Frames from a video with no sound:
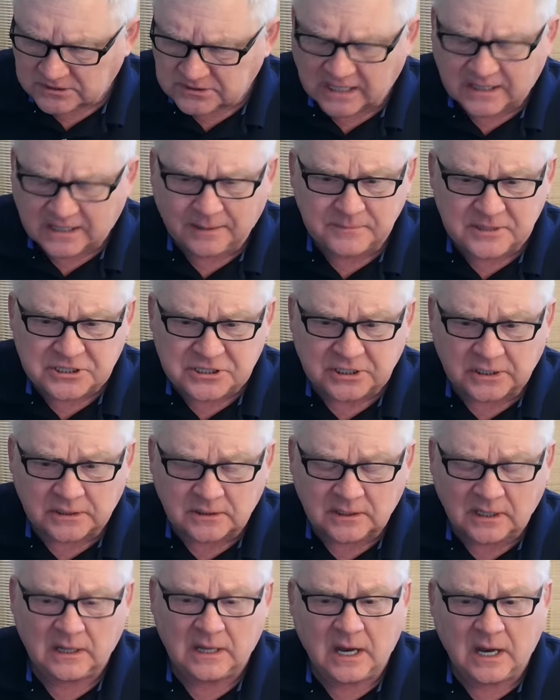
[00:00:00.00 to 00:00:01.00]

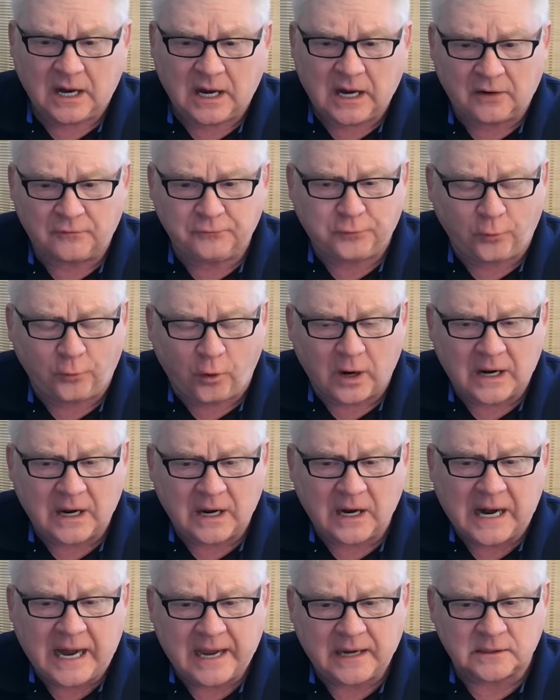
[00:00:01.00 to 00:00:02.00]
decommissioned uh, for
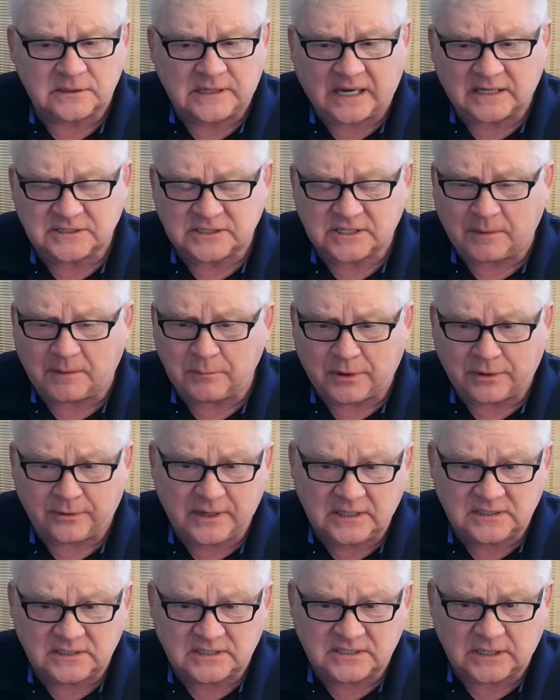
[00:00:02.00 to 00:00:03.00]
Ohio class
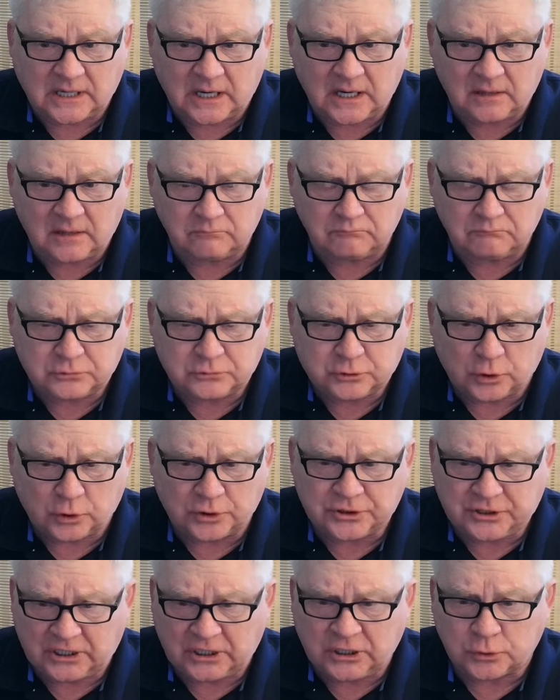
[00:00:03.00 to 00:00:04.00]
submarines uh,
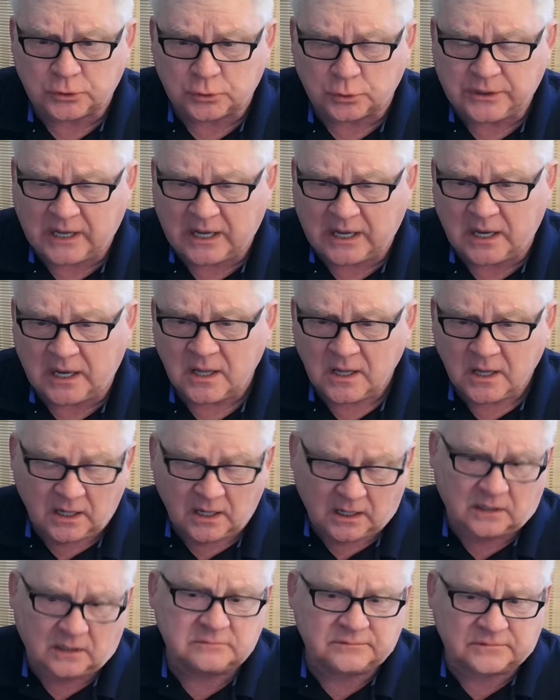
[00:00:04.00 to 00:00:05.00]
turned into the
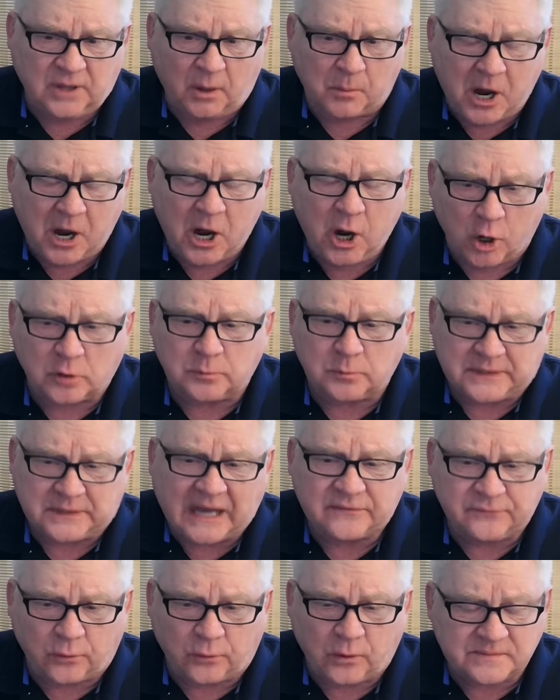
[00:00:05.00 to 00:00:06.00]
uh, Tomahawk
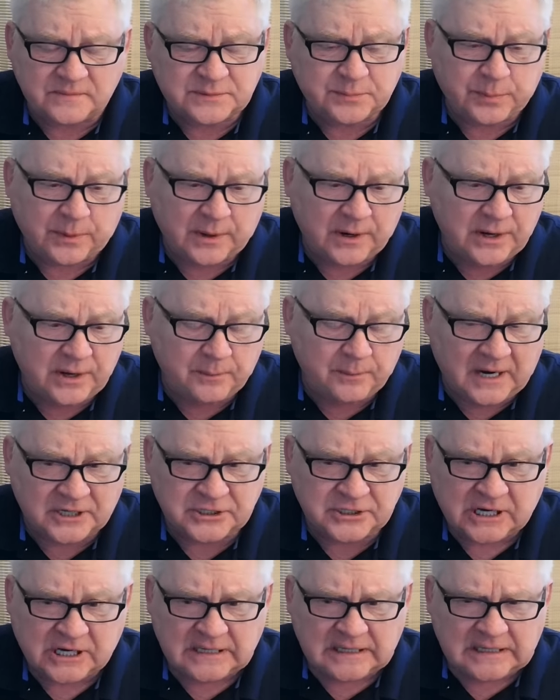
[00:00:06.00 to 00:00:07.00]
platforms pretty
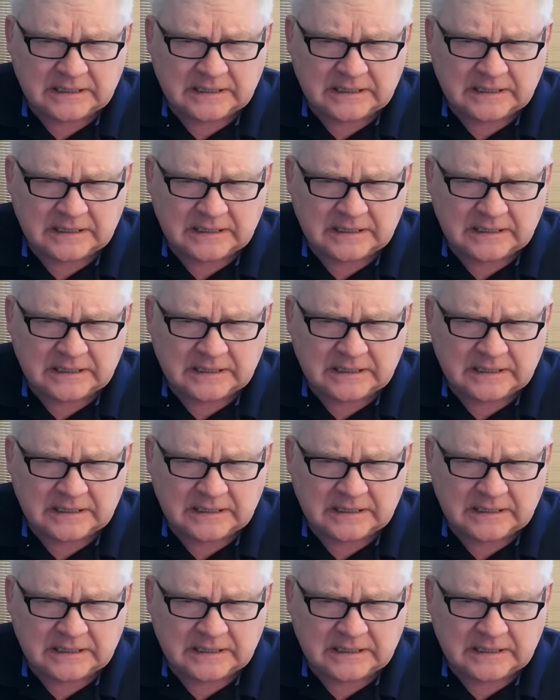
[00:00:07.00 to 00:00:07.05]
much.